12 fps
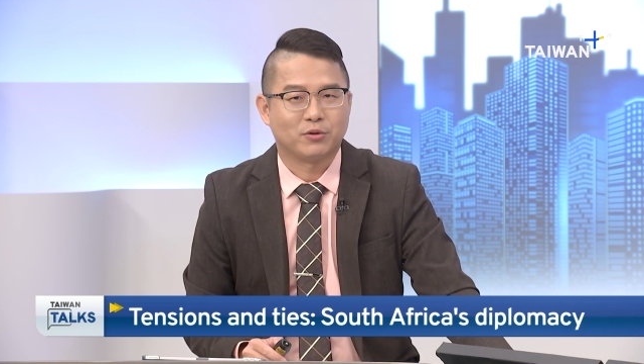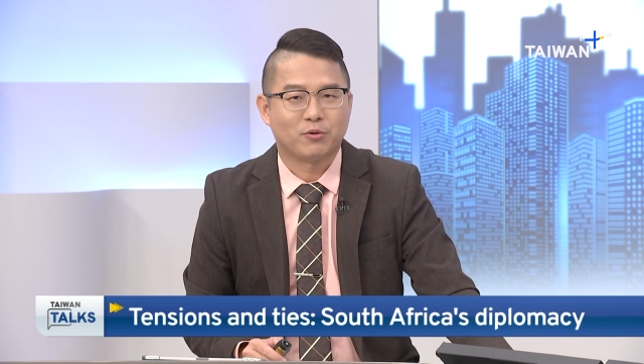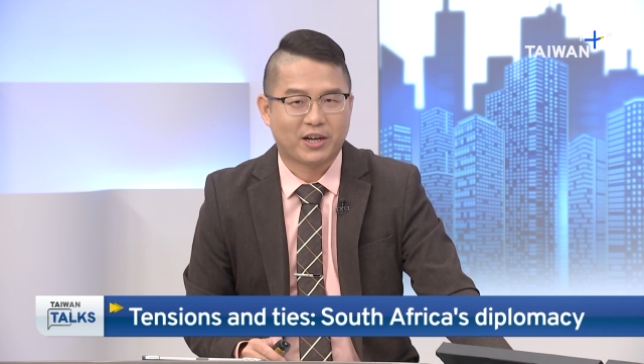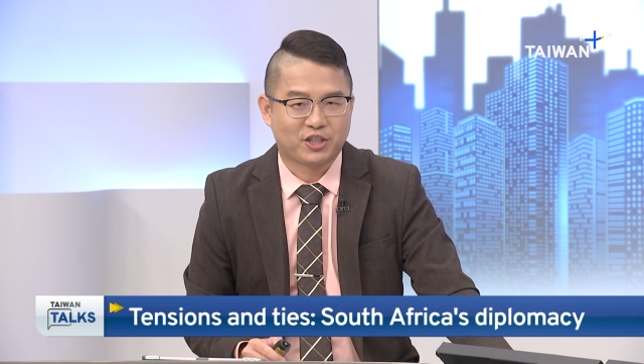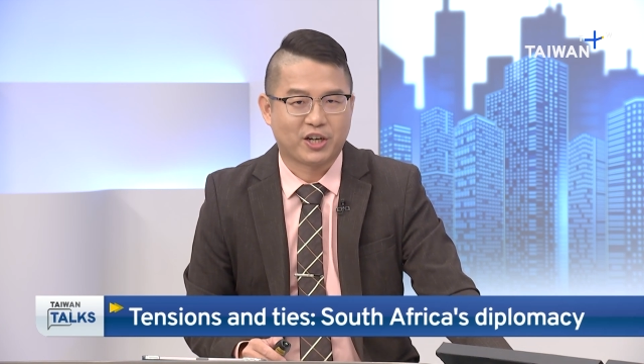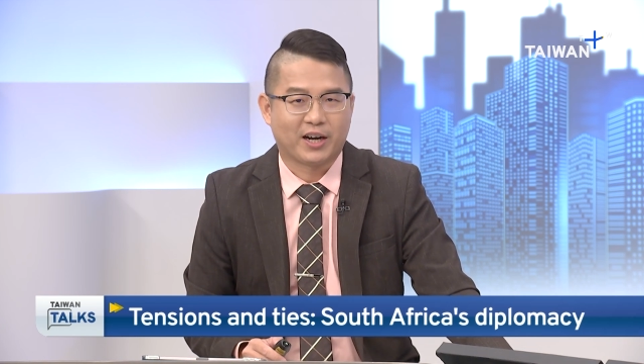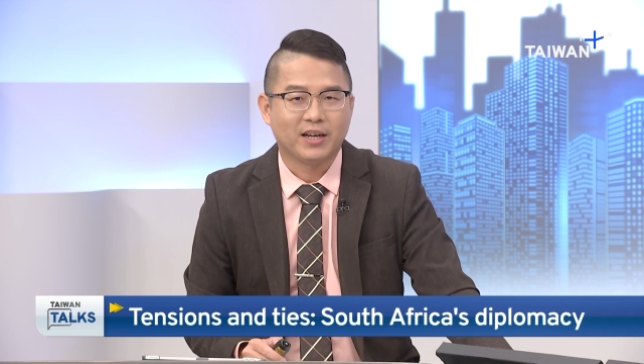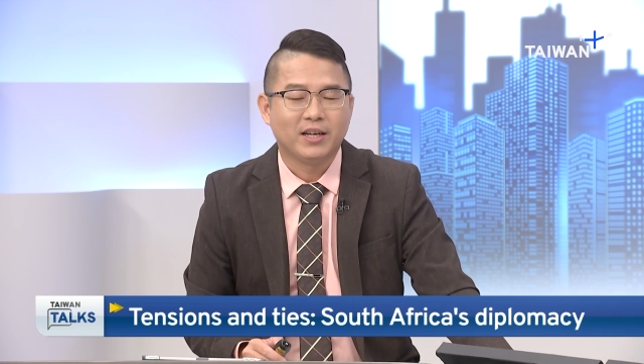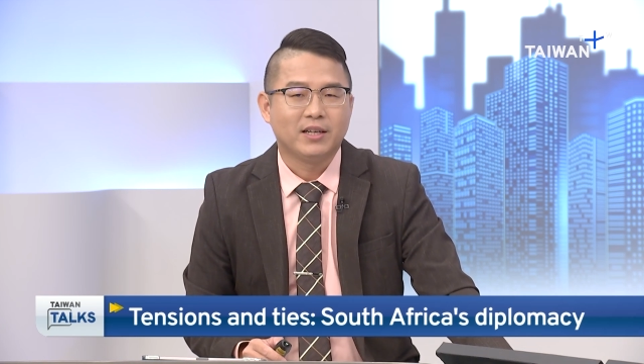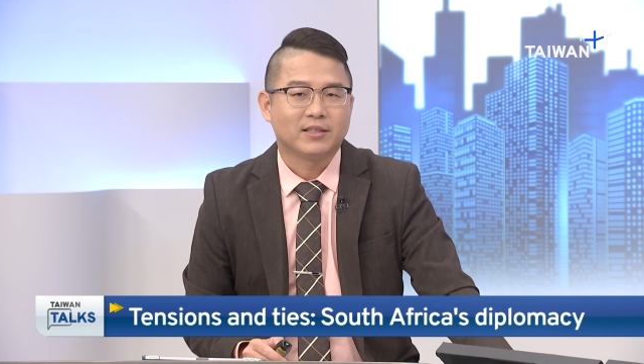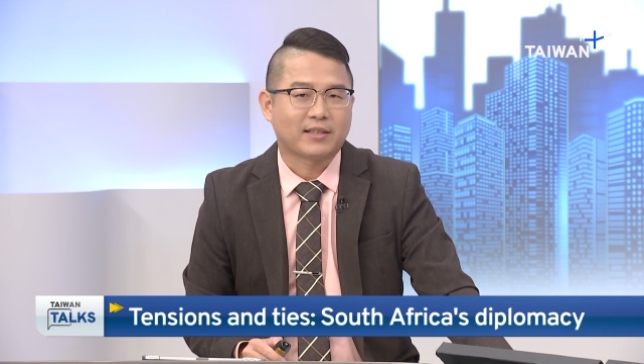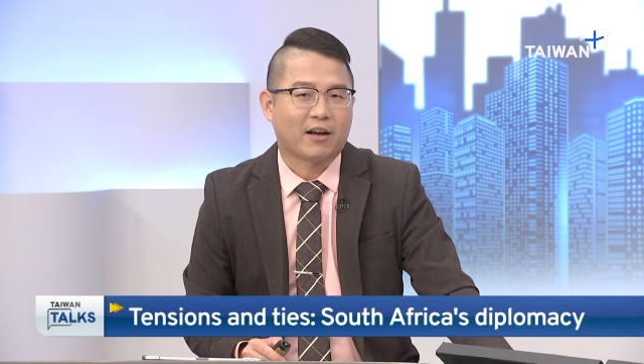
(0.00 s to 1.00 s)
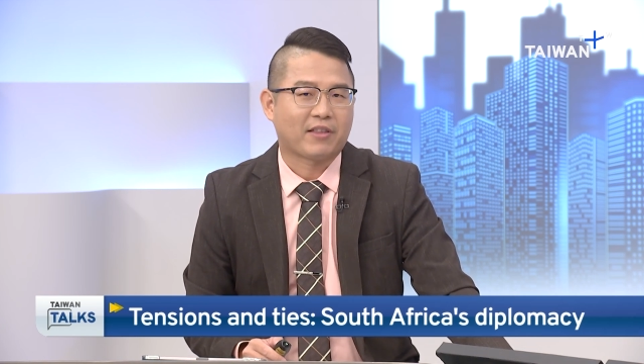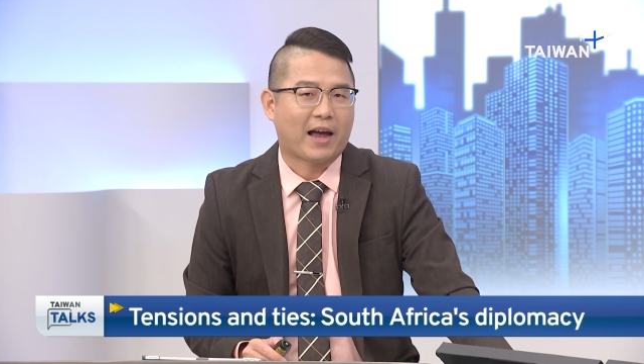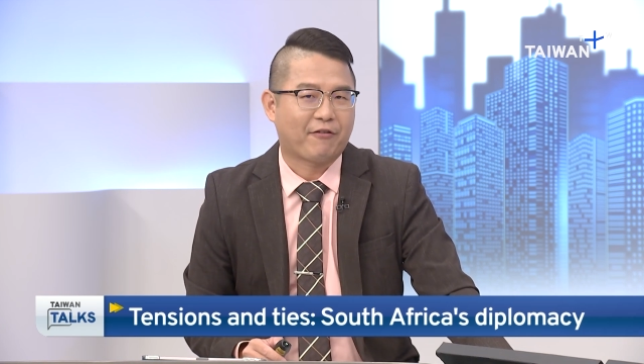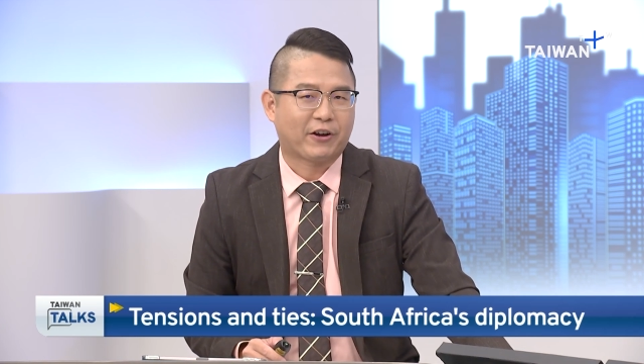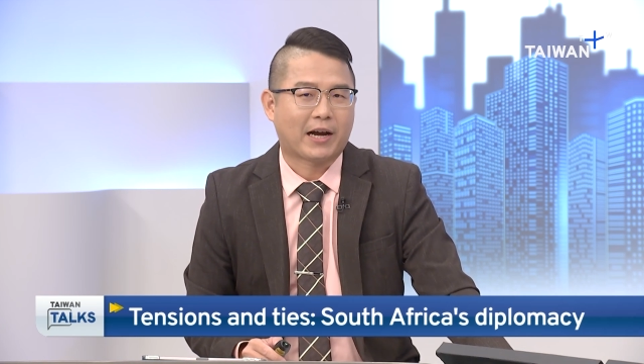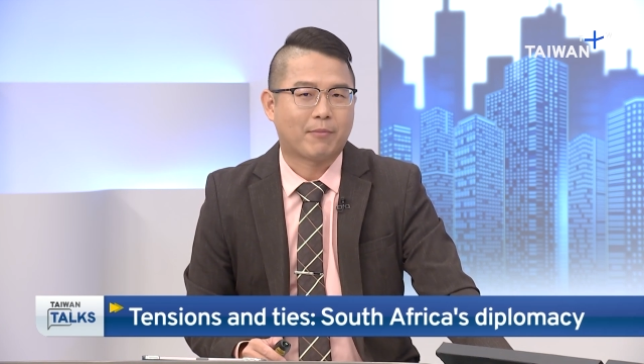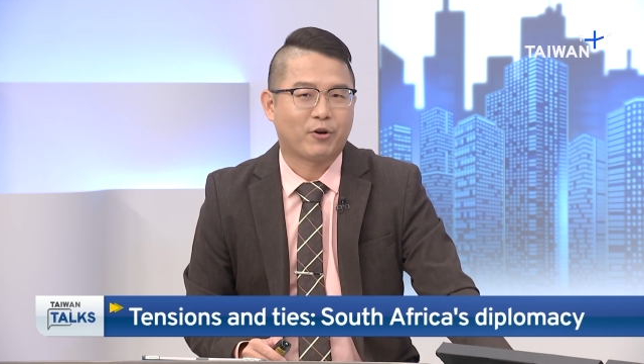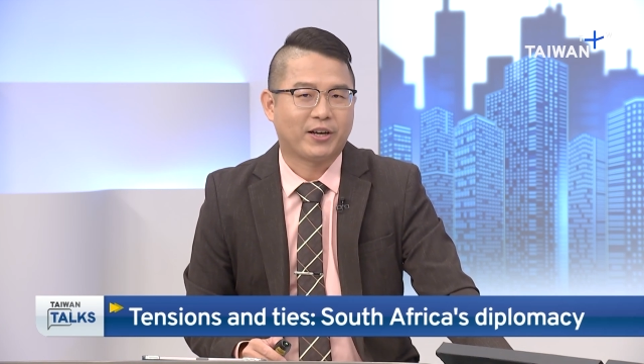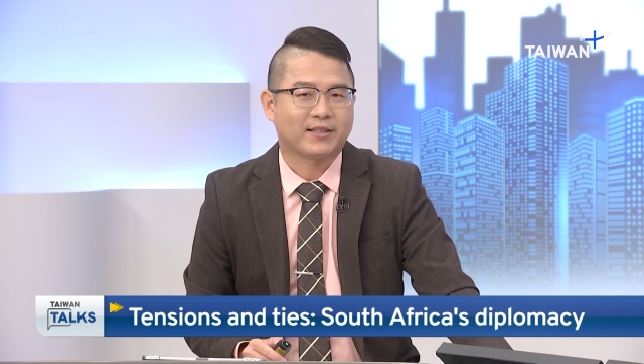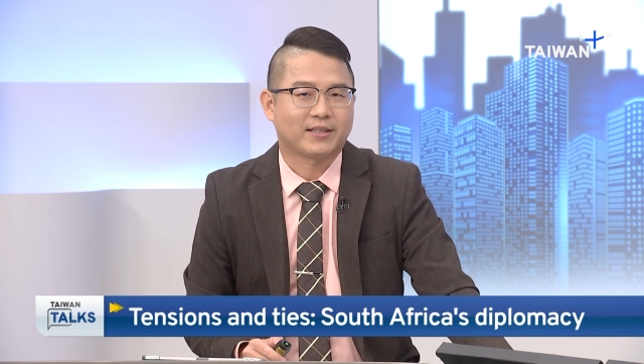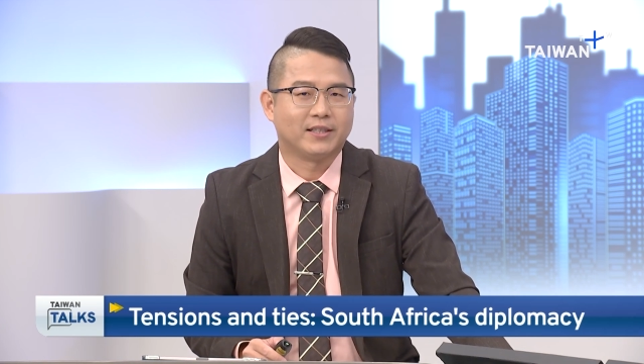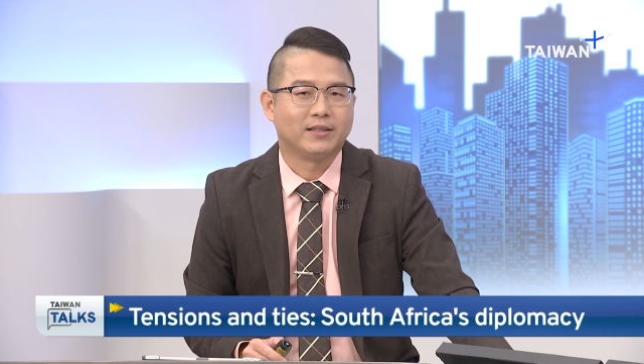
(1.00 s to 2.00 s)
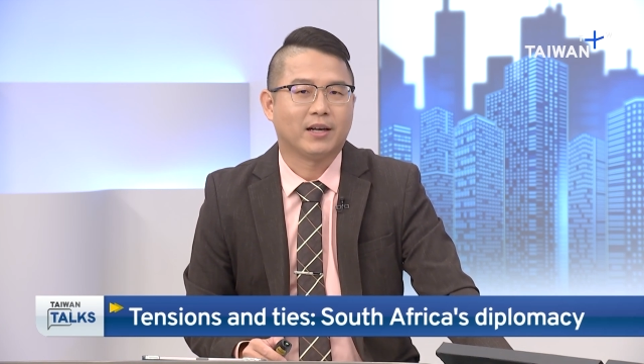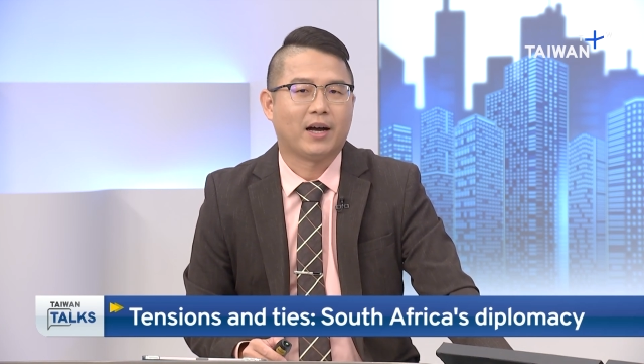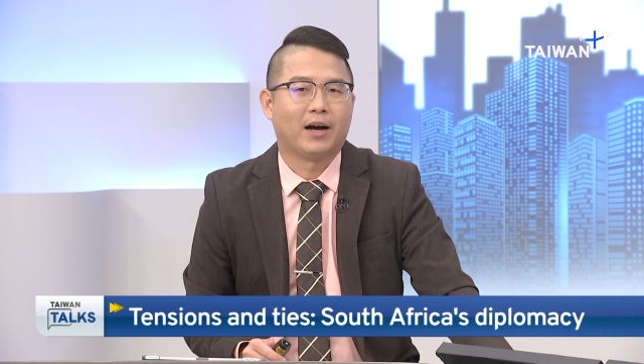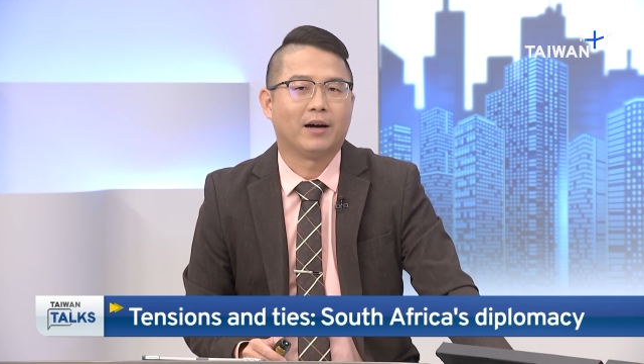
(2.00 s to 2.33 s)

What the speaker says: Russia. South Africa President